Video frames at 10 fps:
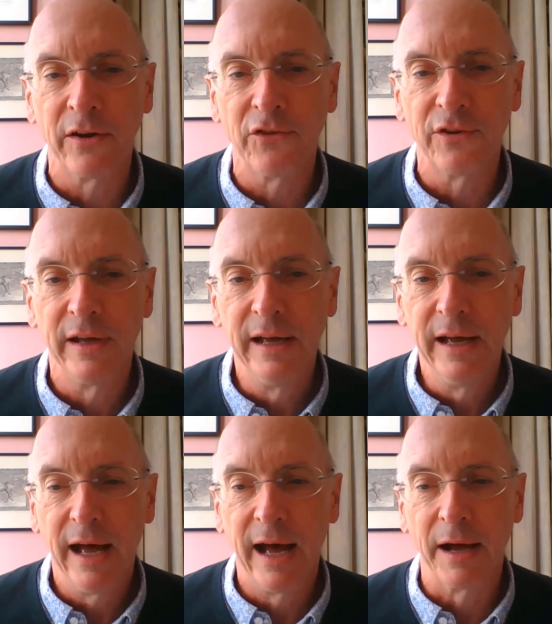one's
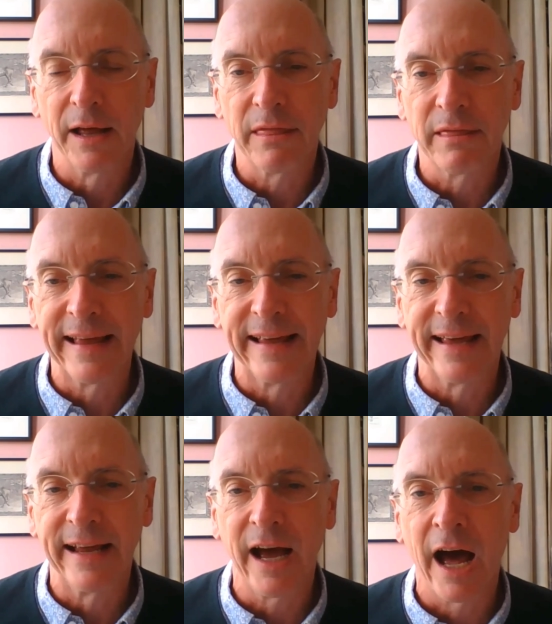
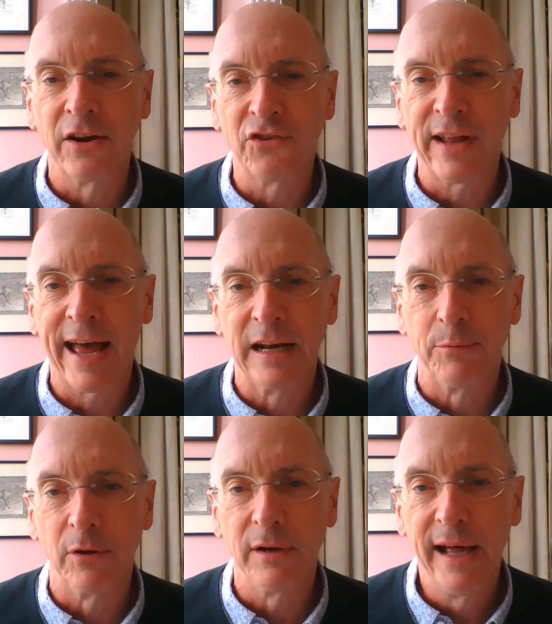thinking
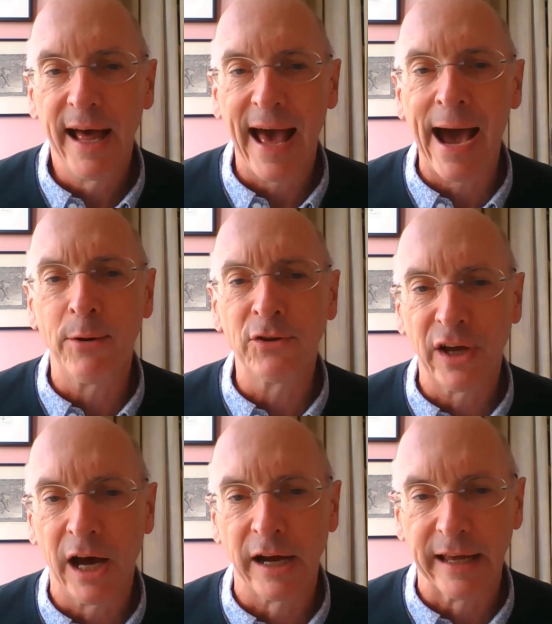understandable. Our
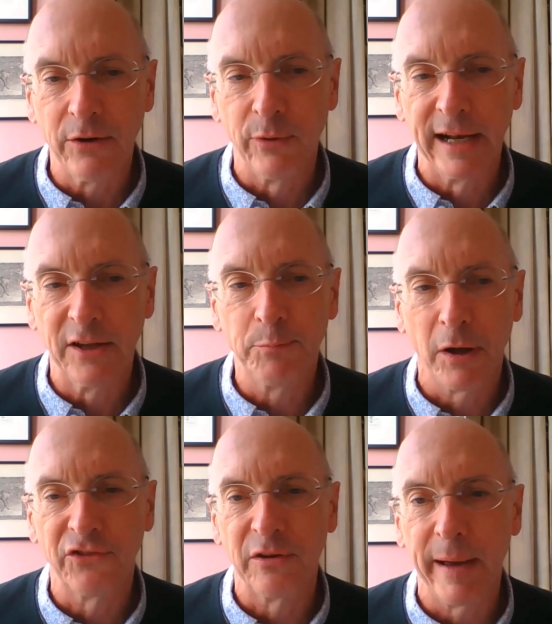target really is
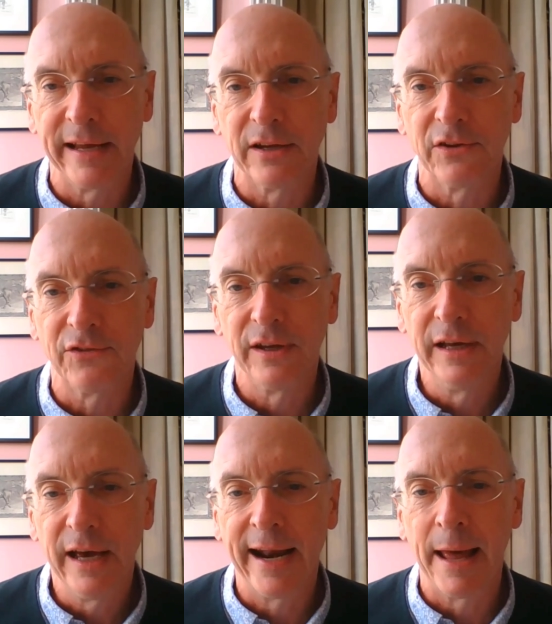policymakers
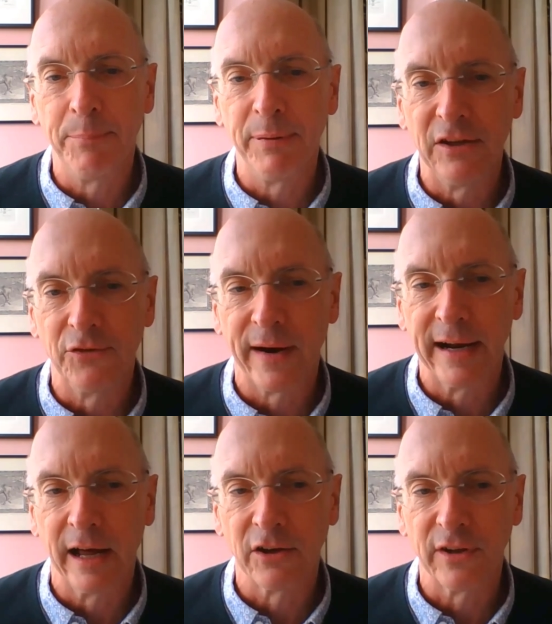and MPs
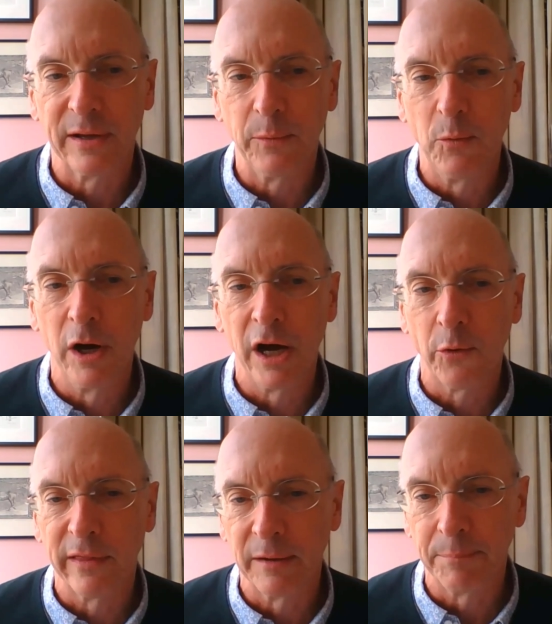very largely. We
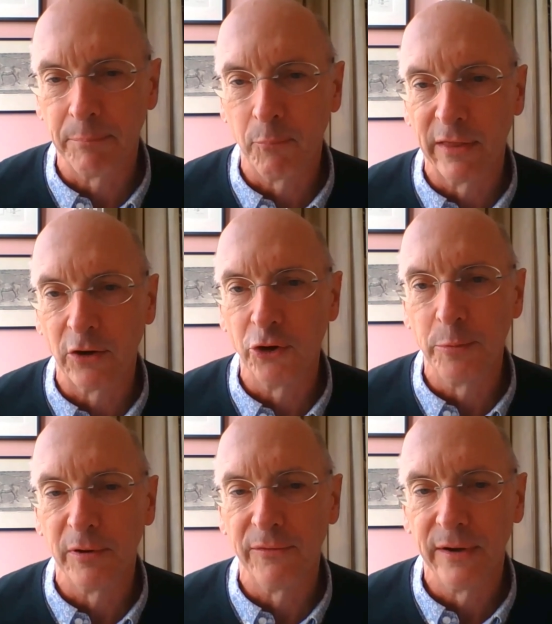work with a
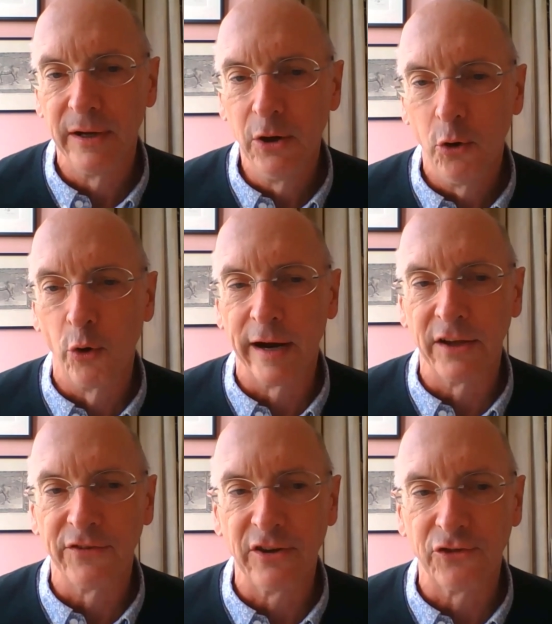group of
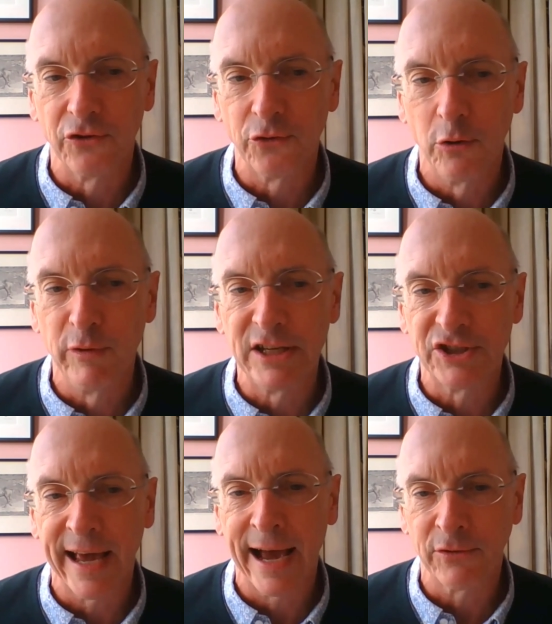organisations who are
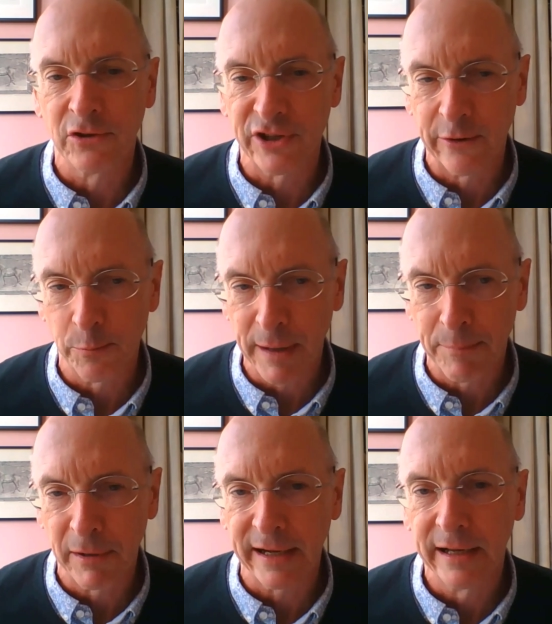reaching out to the general
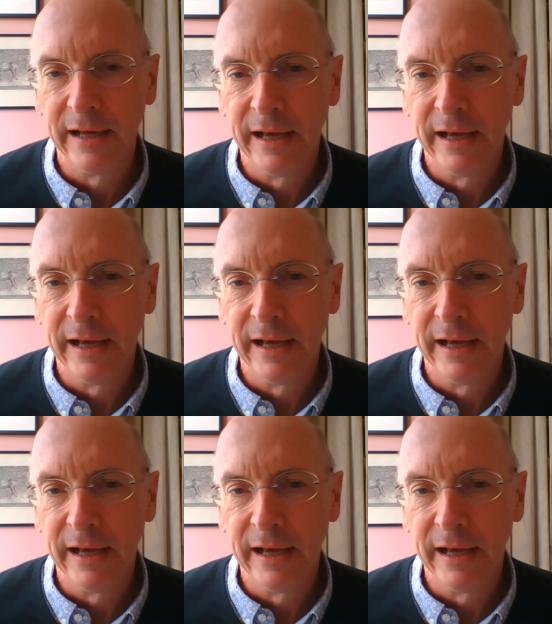public.